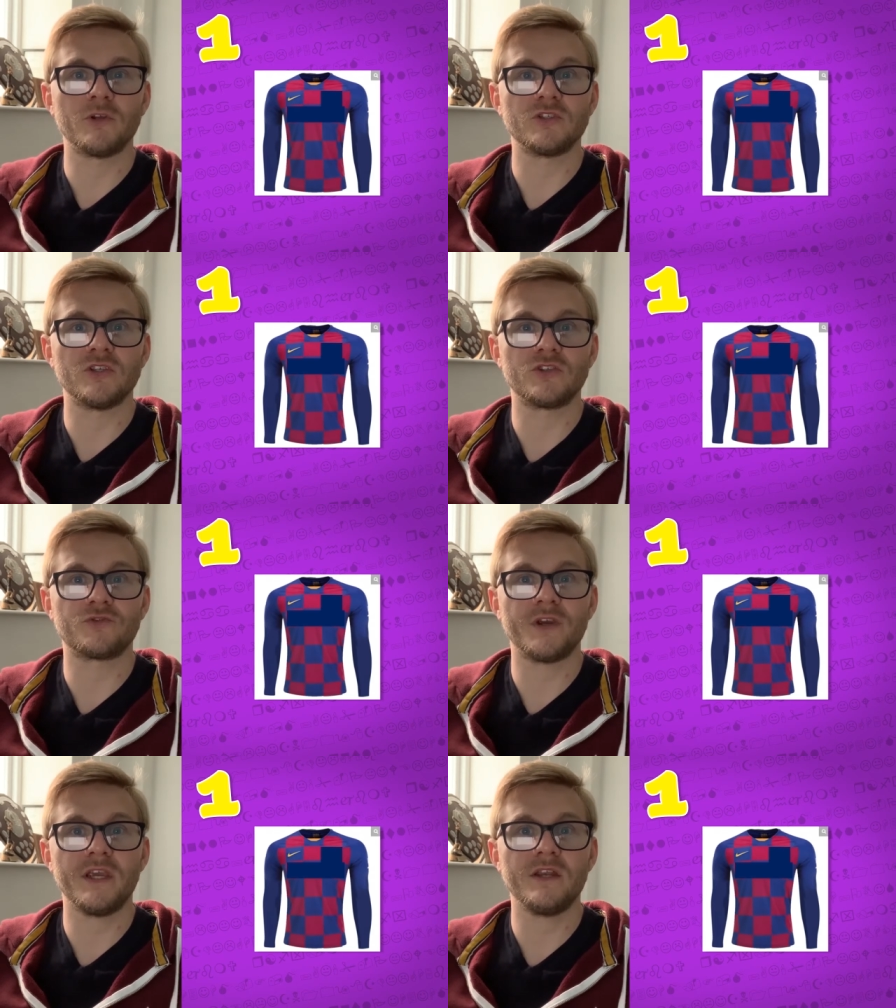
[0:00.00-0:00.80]
onto the
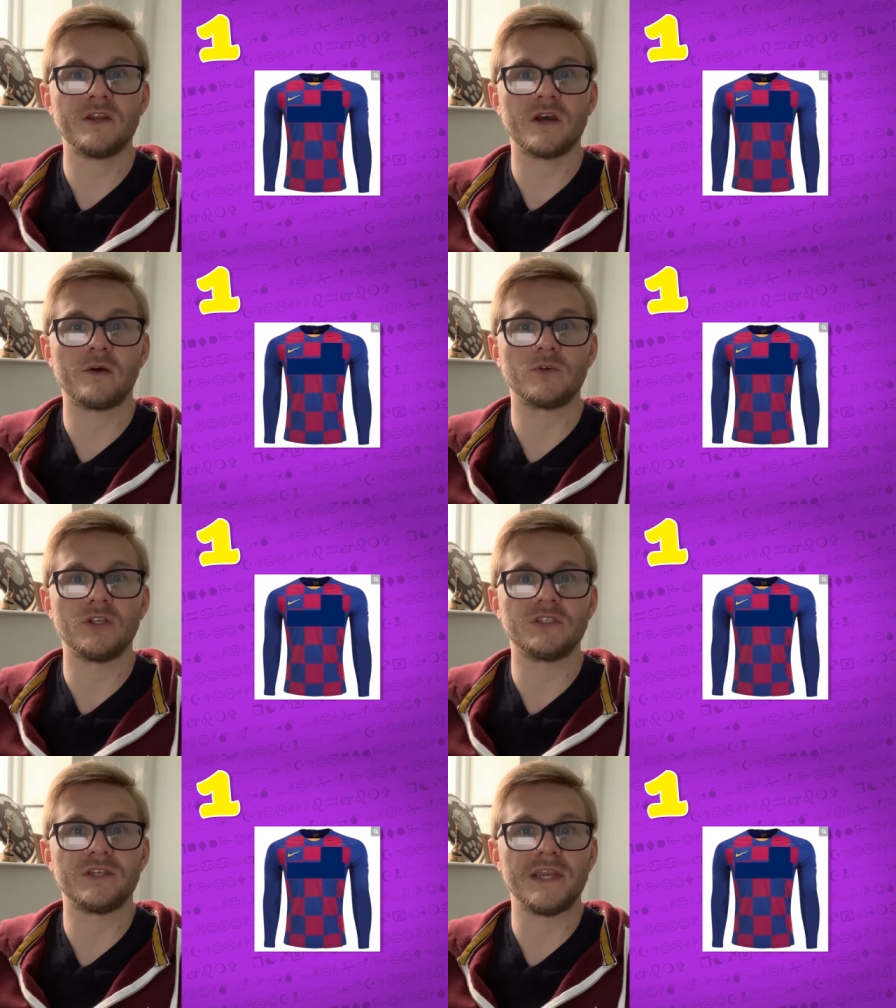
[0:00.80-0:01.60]
screen. I want
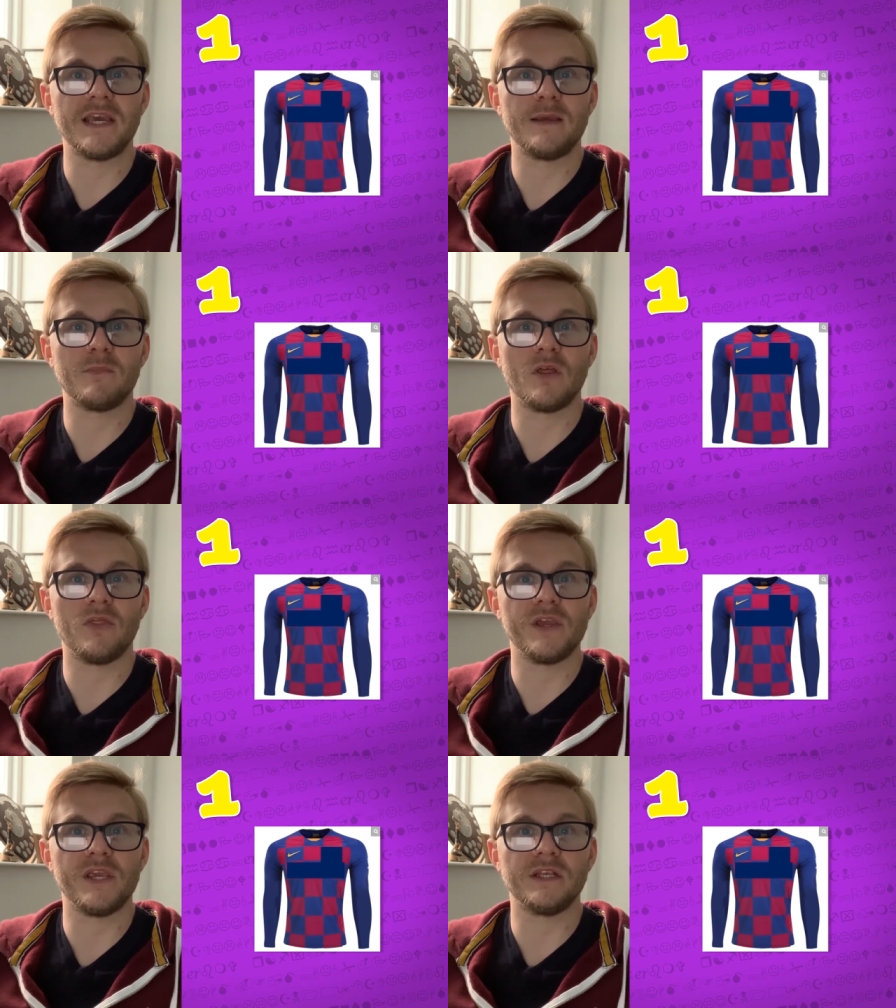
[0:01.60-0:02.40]
you to name
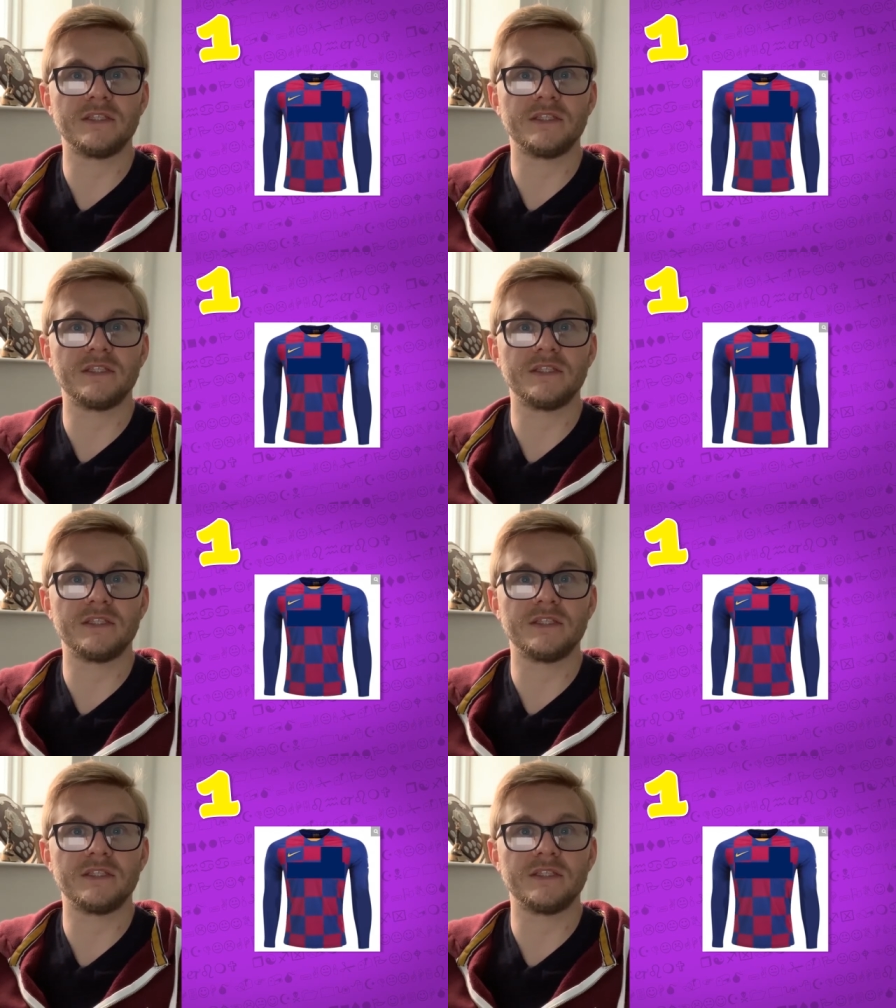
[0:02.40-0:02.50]
the